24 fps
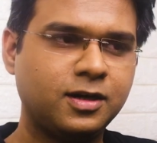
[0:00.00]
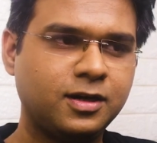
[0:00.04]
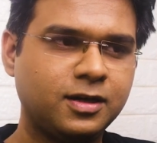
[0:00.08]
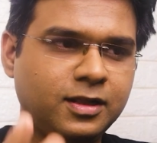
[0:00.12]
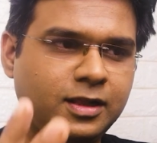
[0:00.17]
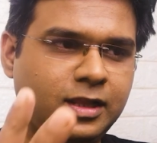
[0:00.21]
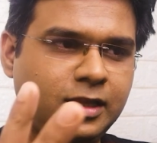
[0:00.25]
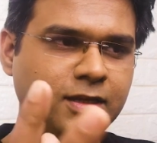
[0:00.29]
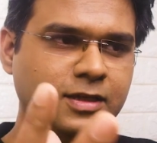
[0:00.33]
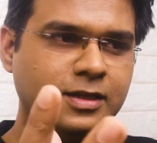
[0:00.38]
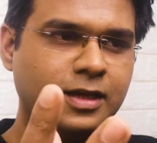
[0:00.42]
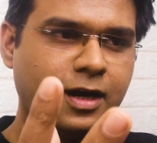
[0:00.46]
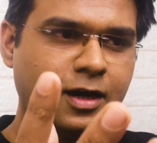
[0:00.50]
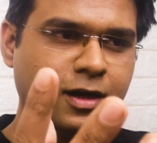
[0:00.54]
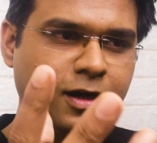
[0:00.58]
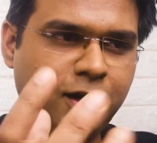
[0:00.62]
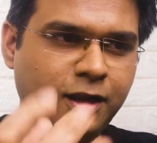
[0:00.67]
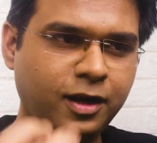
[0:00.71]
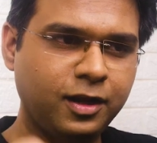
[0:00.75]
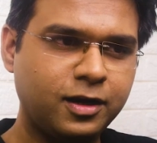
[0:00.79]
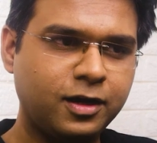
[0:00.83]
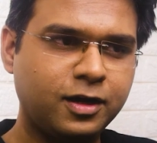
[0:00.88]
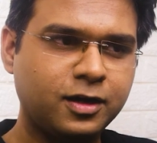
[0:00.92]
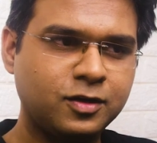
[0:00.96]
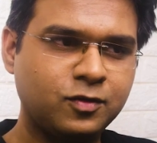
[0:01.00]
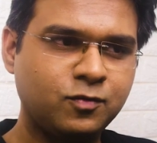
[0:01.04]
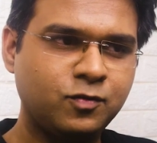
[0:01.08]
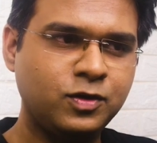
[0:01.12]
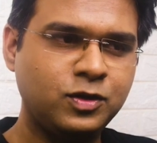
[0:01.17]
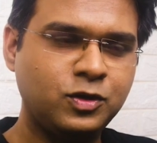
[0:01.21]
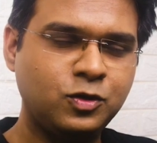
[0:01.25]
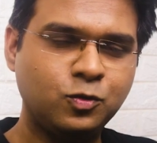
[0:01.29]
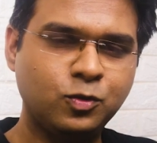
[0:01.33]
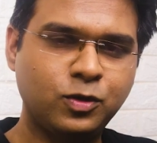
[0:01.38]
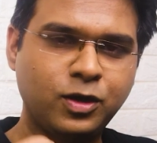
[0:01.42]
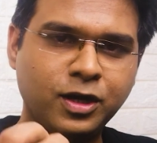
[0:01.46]
These are triggers
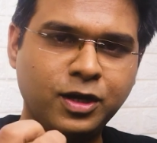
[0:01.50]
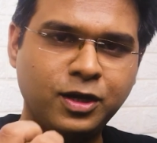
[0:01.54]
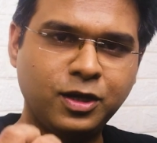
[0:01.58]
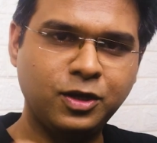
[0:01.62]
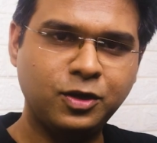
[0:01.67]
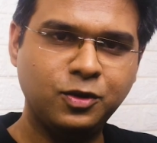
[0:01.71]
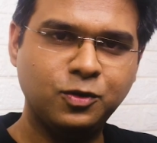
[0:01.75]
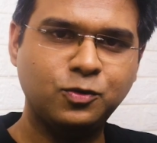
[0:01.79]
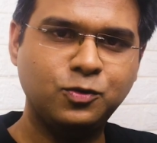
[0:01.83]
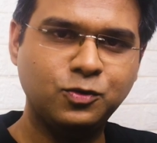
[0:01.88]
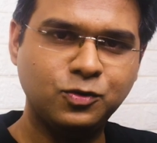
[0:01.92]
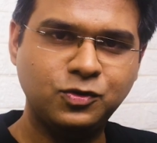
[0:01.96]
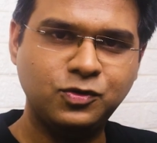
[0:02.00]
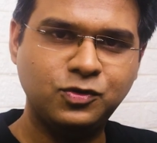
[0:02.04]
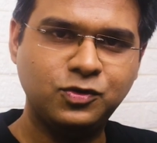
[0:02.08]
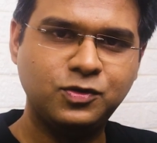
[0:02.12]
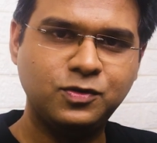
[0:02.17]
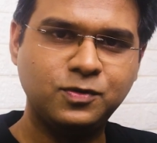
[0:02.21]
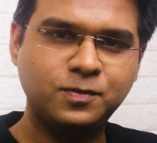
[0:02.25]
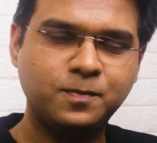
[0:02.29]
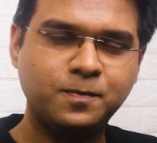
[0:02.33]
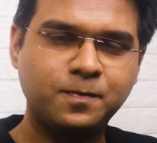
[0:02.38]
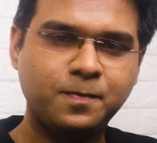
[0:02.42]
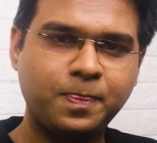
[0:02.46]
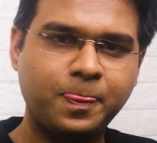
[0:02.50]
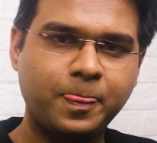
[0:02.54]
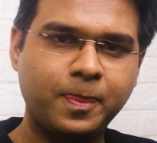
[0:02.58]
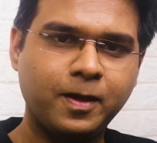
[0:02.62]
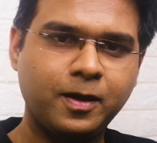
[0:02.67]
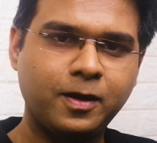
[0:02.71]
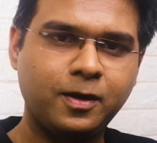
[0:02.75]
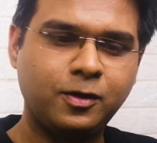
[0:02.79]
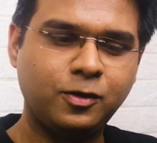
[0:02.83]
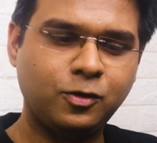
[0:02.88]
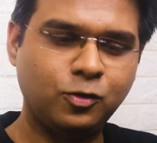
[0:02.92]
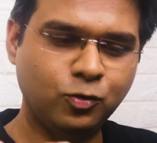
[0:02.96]
which you can use
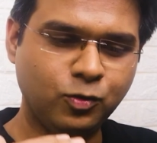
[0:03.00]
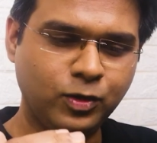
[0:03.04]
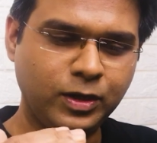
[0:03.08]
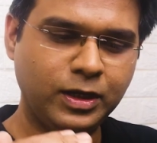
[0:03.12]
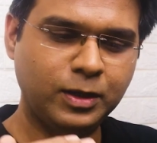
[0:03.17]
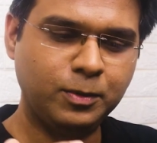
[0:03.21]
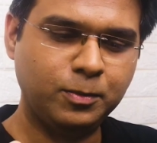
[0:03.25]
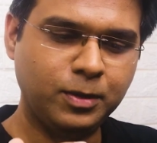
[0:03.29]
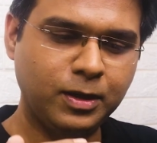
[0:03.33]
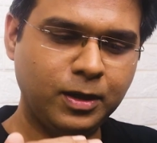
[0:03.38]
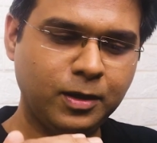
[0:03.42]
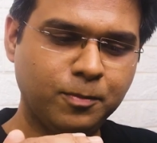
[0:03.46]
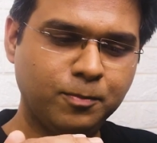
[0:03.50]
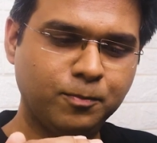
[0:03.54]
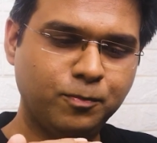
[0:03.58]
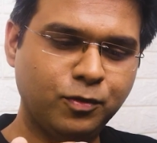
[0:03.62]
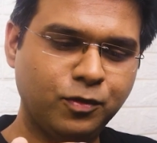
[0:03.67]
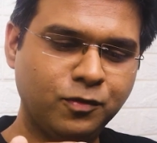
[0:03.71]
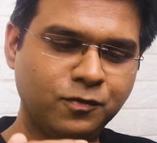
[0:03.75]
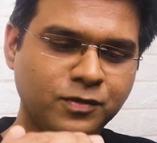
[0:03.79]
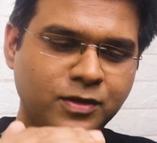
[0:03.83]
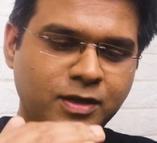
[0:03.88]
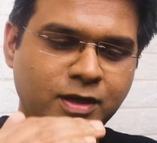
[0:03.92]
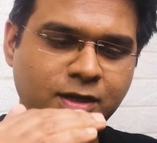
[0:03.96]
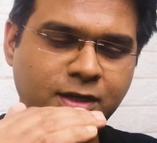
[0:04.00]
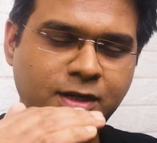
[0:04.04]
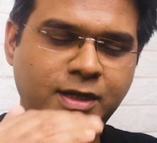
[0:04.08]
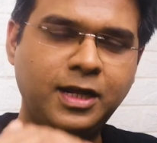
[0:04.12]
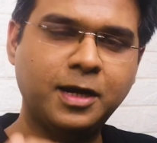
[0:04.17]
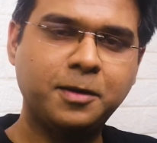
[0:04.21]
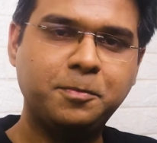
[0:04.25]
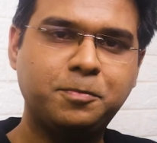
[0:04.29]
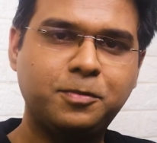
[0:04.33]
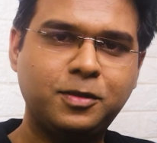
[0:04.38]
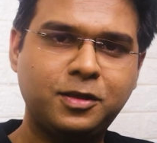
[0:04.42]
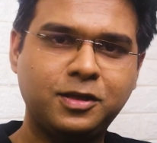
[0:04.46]
to improve the
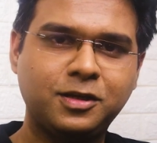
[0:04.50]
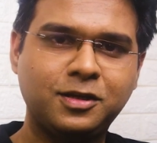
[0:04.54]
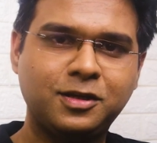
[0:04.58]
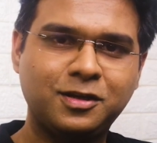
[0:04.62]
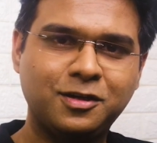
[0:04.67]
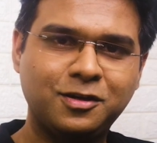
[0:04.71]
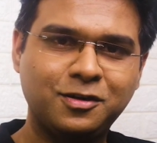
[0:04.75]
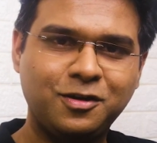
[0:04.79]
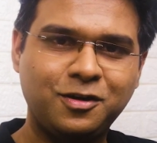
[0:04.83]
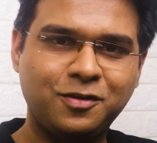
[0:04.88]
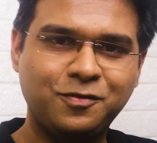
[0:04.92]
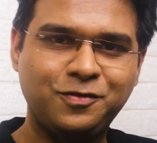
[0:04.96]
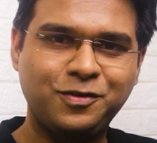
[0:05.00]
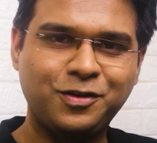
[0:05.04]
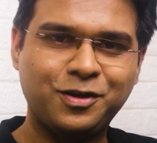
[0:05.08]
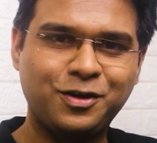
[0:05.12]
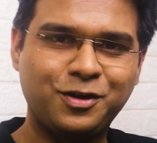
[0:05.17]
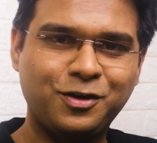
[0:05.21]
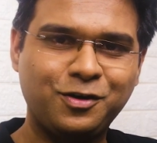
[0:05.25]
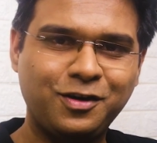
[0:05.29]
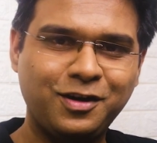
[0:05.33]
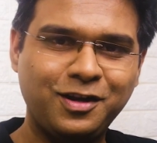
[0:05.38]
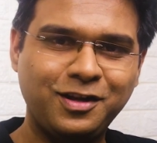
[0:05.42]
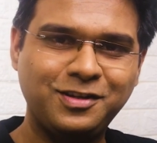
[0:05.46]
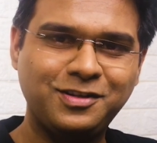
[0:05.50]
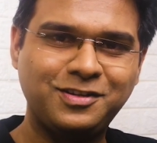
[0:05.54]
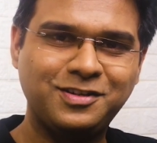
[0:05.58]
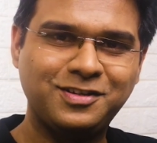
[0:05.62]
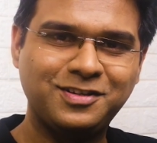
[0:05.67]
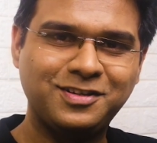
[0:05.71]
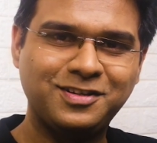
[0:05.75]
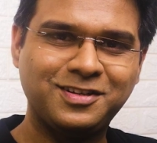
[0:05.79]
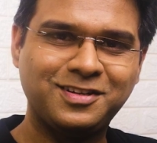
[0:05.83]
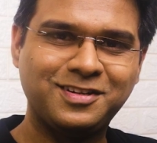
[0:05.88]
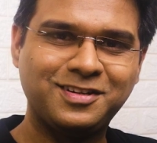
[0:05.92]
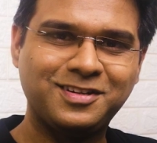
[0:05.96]
depth of your
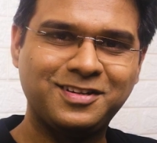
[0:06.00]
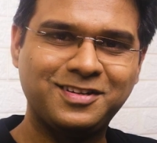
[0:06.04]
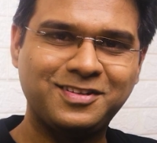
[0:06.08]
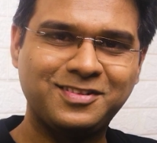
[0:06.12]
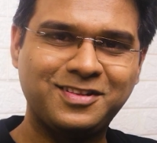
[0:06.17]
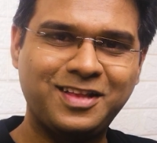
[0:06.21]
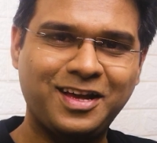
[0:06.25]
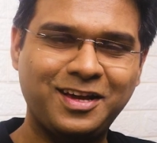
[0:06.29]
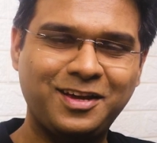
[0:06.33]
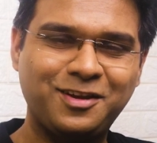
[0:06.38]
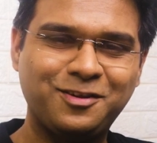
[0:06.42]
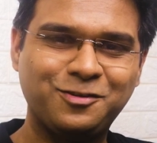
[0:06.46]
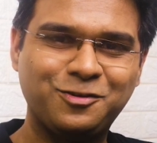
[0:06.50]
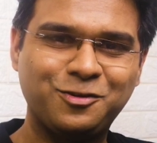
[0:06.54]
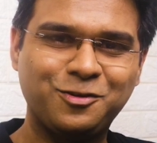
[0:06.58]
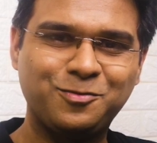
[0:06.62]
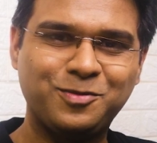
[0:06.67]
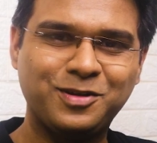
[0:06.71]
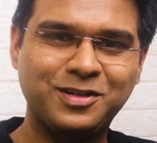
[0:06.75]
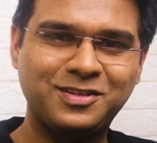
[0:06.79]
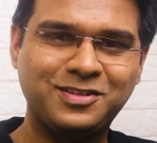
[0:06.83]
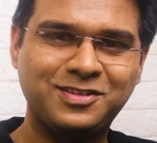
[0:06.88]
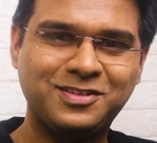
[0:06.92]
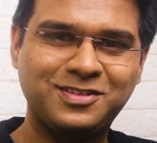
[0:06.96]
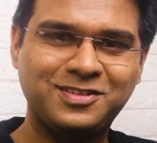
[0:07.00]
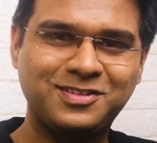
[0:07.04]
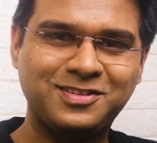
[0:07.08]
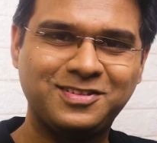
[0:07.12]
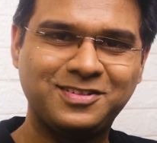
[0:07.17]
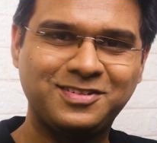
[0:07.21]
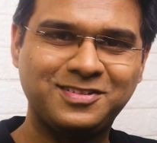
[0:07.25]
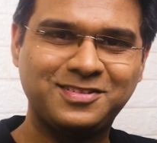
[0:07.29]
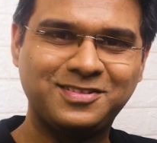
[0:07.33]
knowledge. Thank you so much.